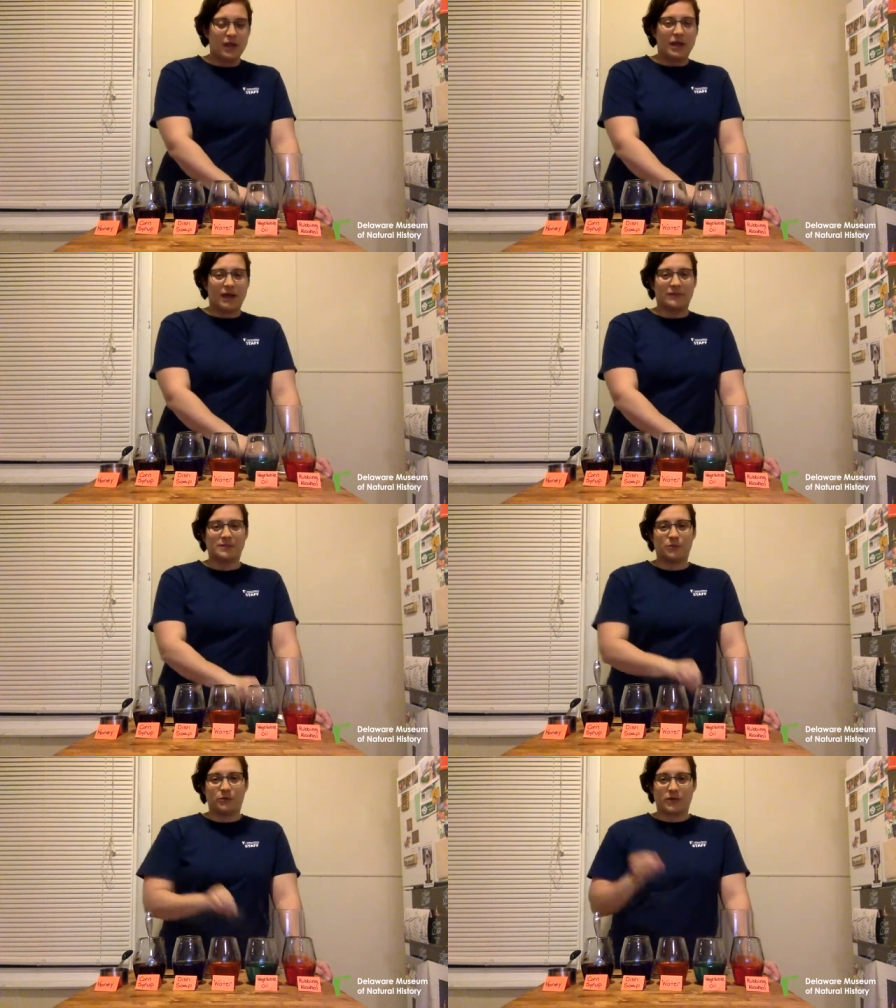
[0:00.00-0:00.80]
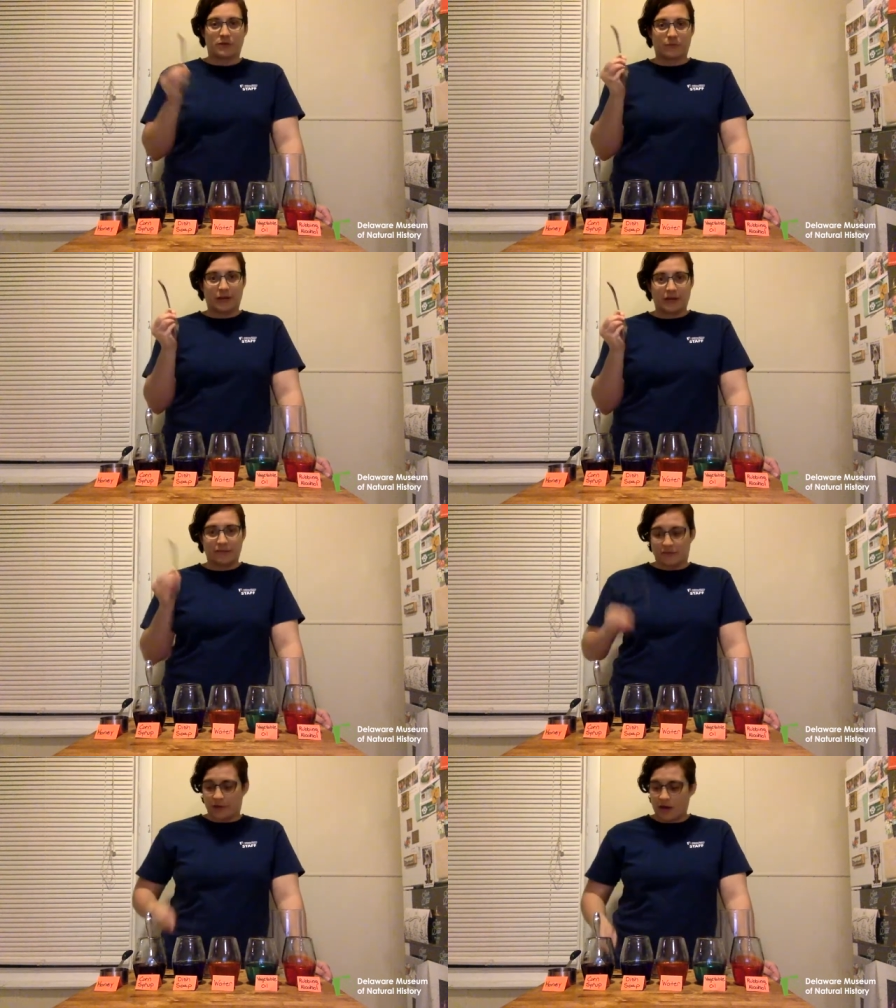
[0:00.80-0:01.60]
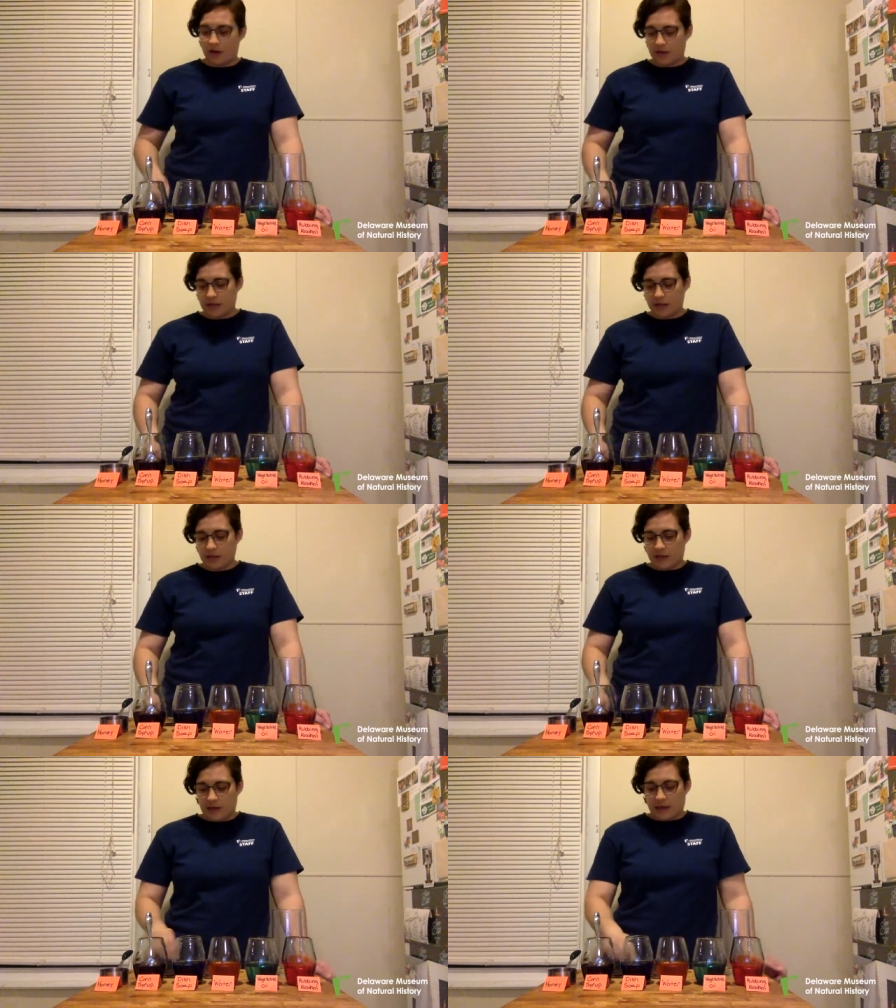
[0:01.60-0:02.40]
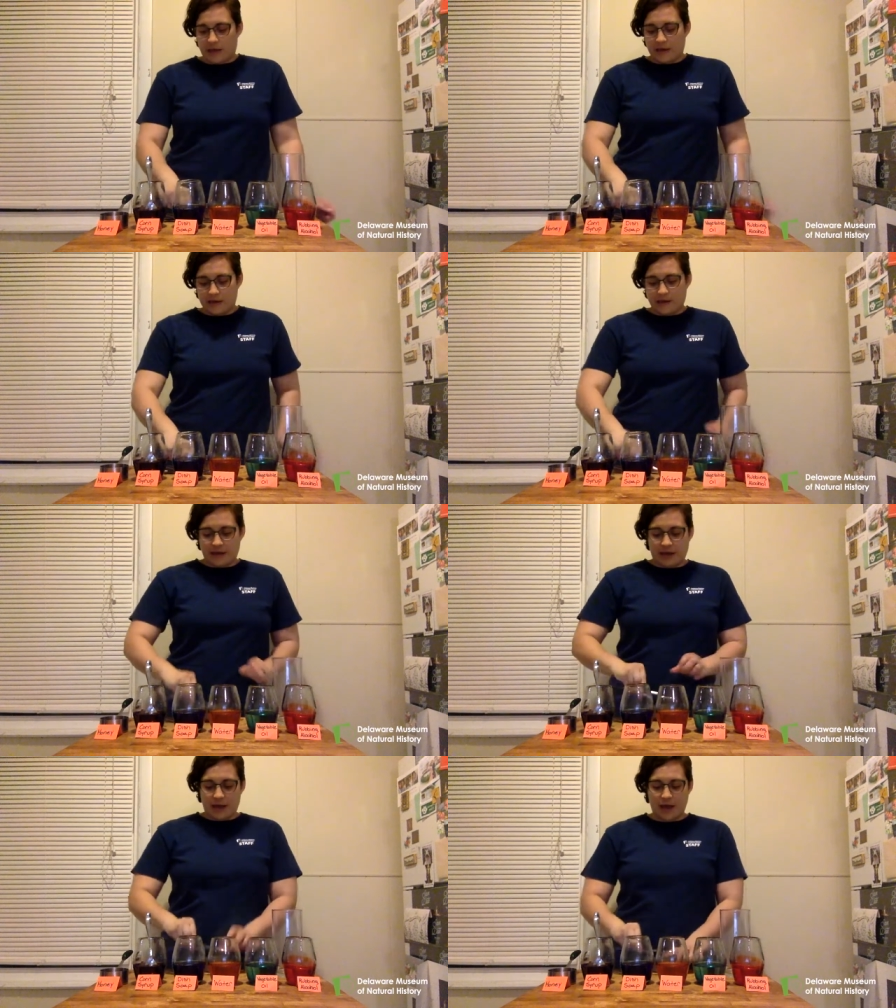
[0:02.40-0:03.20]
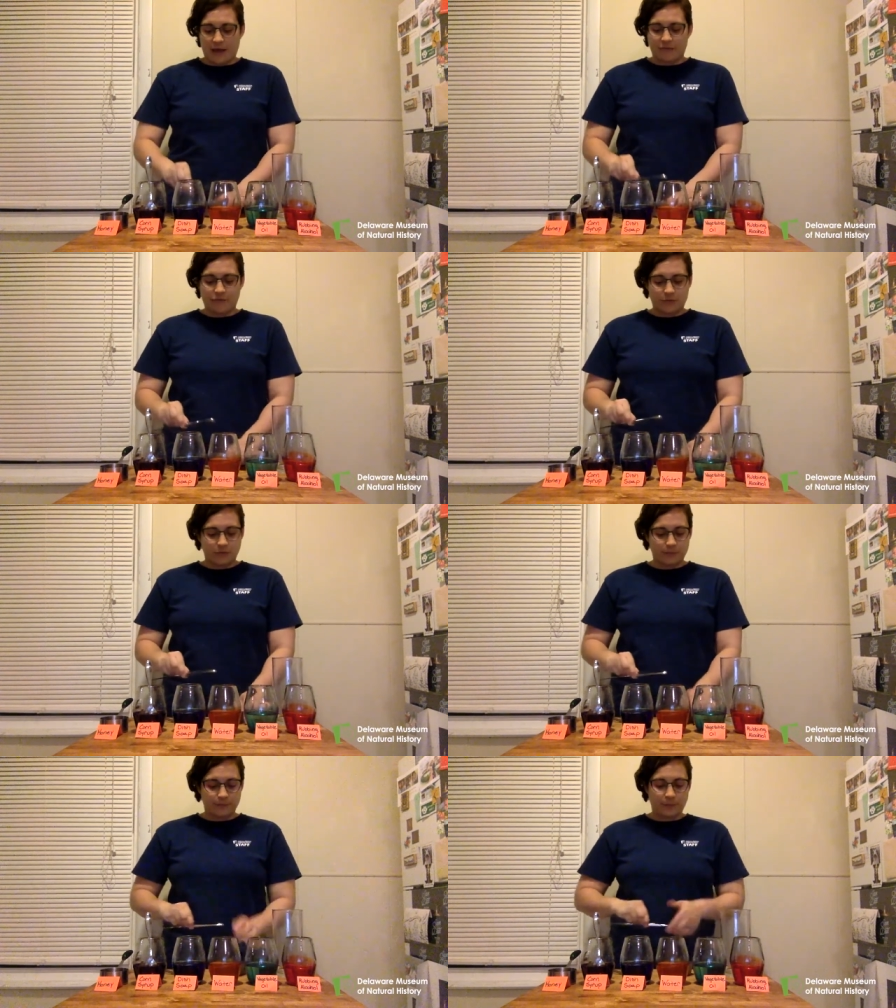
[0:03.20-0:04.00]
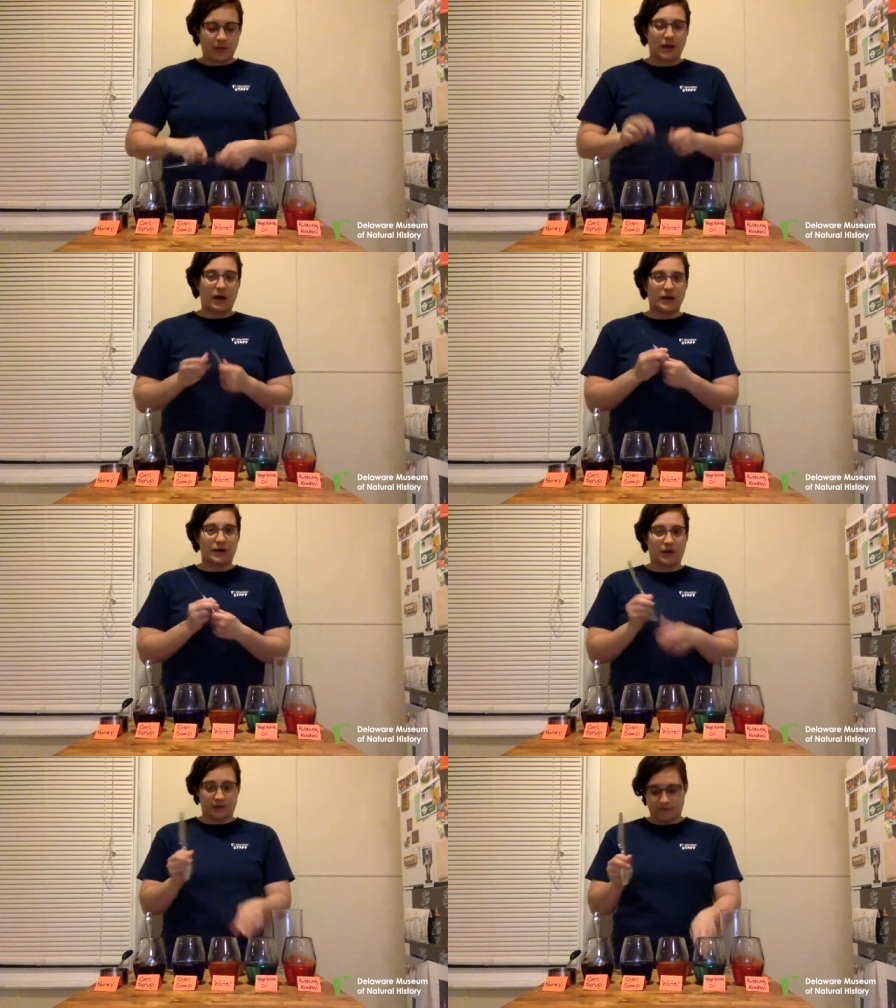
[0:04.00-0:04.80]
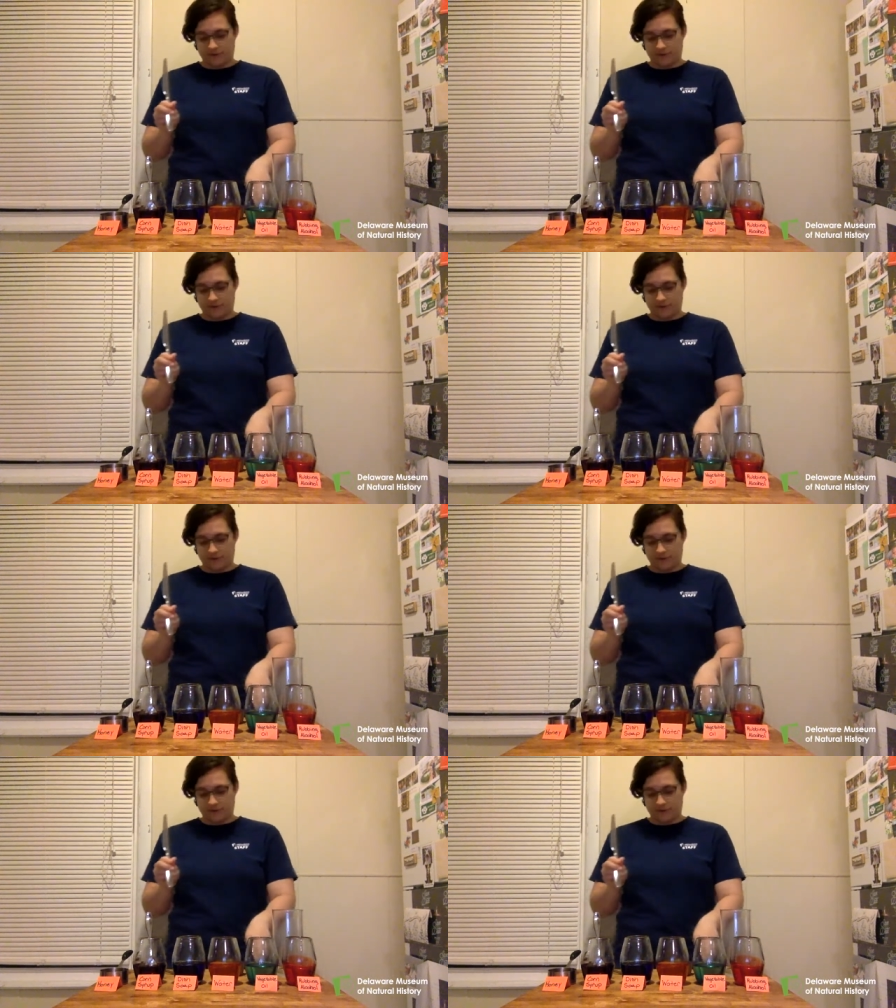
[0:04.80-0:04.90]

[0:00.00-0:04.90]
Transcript: I have a spoon at the ready for the honey, and I have a knife